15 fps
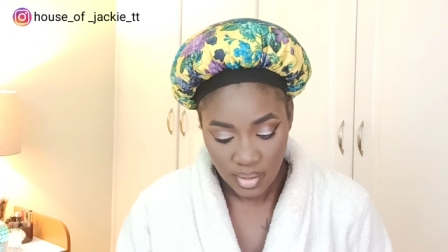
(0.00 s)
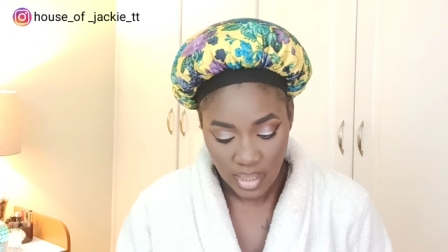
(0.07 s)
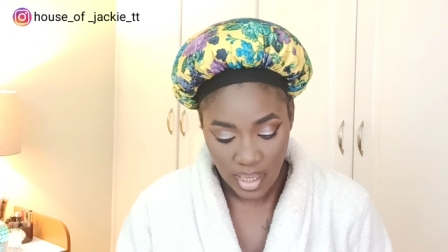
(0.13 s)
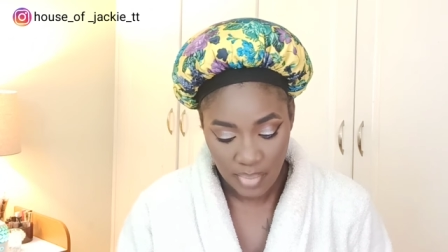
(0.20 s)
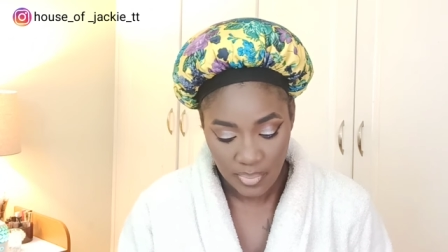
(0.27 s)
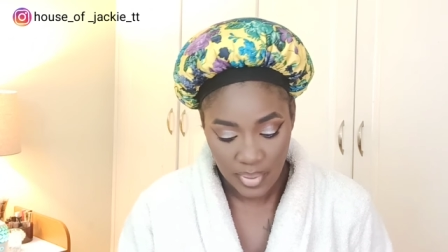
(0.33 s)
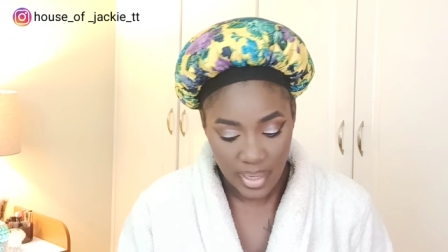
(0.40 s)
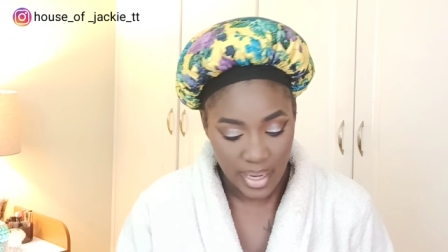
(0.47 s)

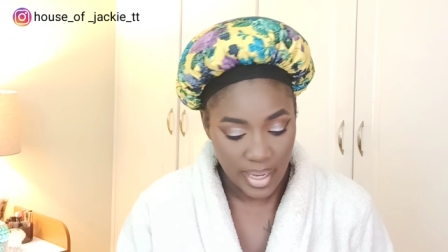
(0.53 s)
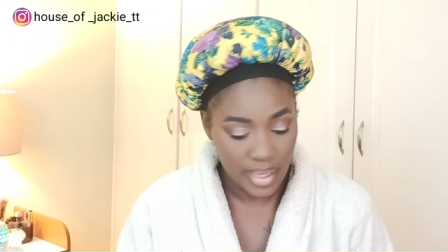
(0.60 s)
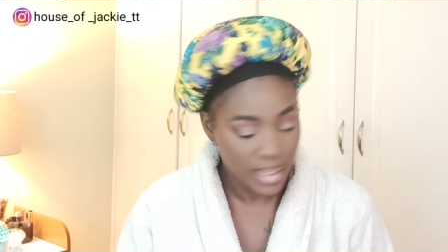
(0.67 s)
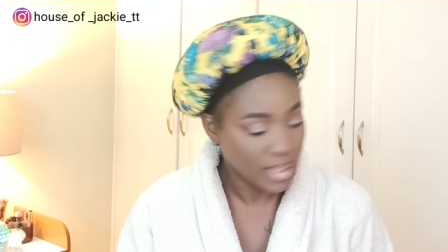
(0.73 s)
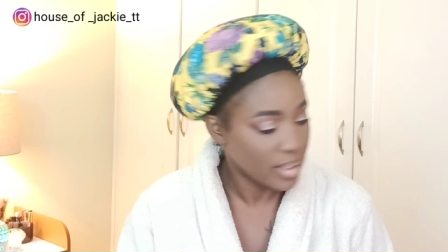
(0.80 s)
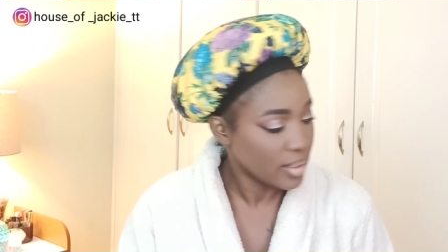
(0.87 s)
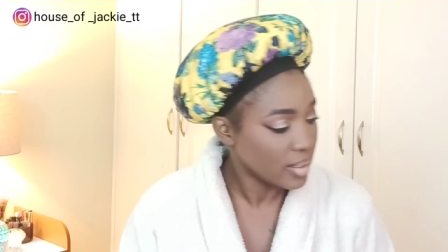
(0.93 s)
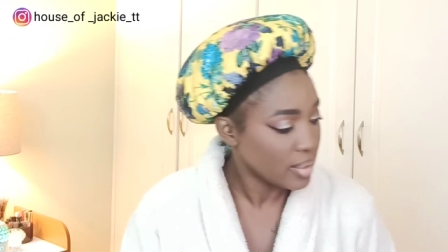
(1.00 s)
to
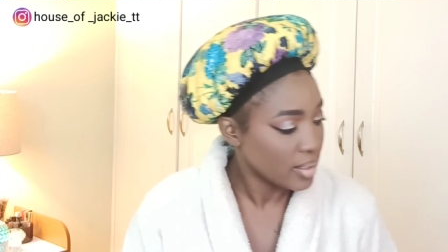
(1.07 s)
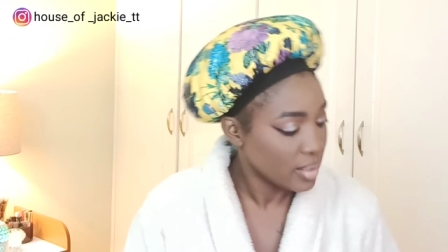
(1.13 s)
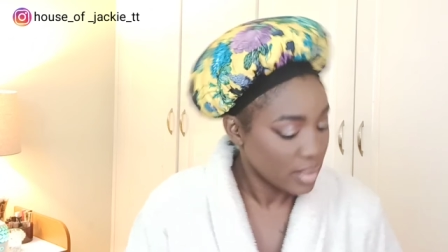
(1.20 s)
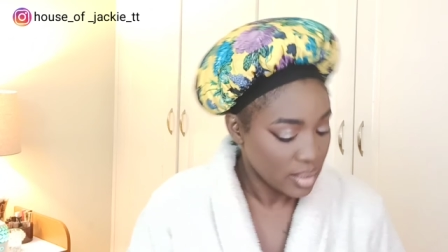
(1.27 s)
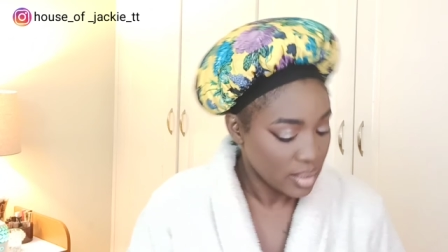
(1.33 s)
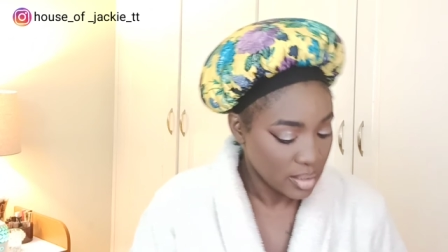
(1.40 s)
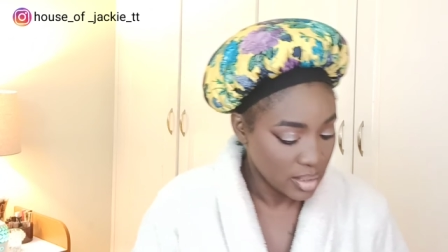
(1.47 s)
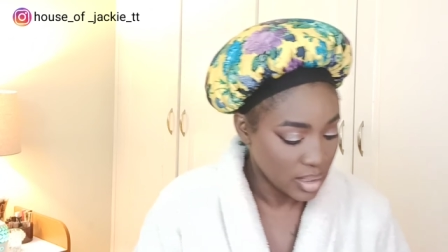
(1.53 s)
apply
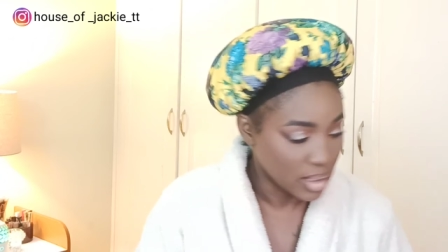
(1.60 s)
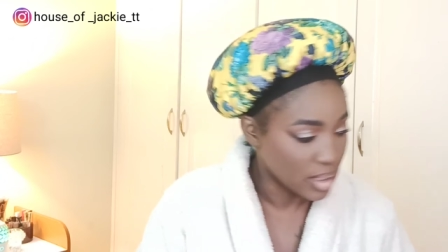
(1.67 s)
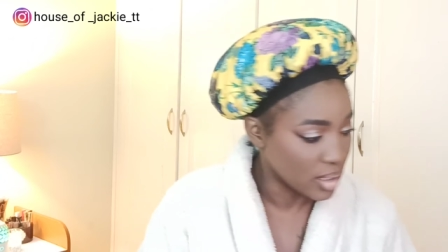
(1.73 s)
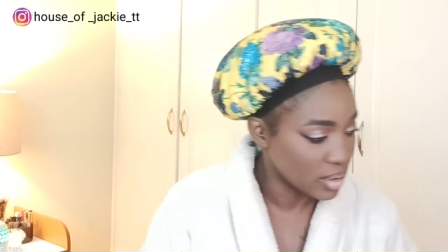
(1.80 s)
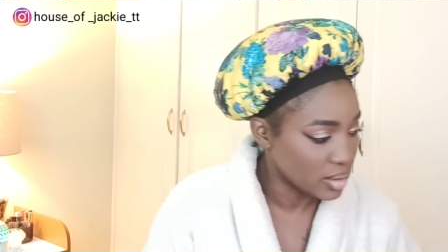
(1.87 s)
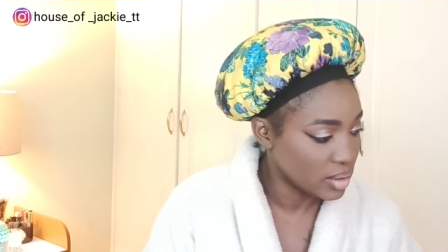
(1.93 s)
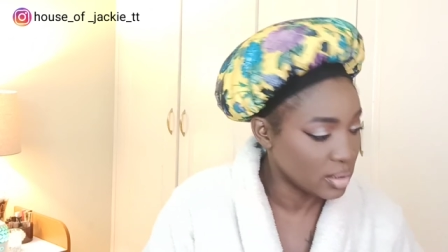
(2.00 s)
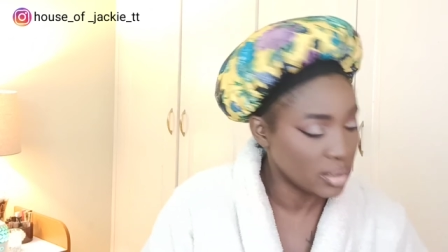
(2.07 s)
the
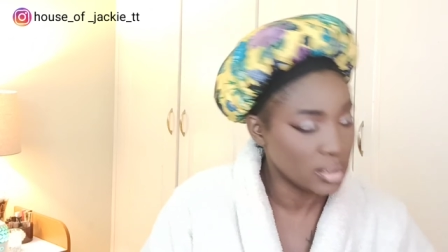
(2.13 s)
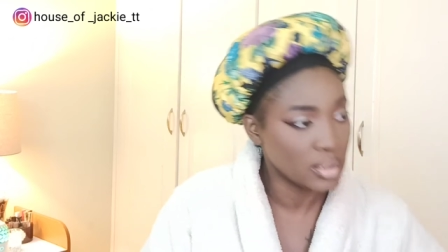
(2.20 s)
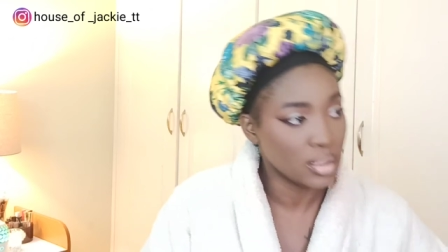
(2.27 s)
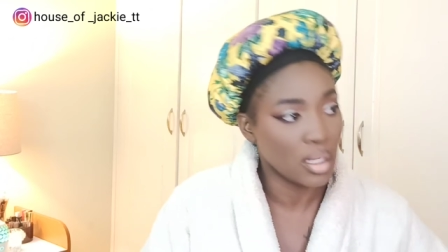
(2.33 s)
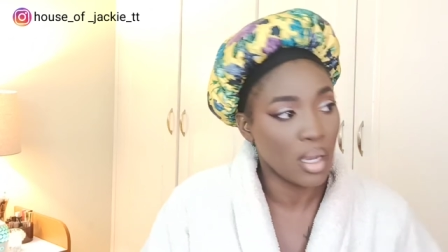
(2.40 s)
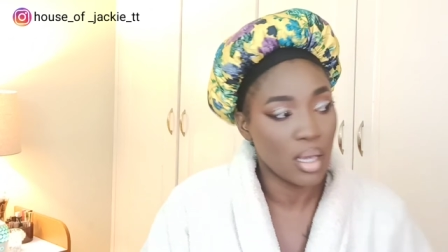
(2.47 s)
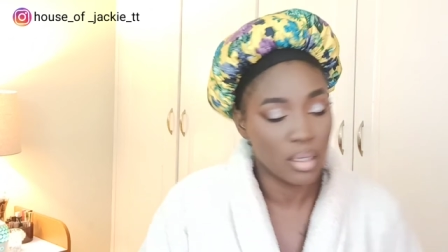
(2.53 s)
gloss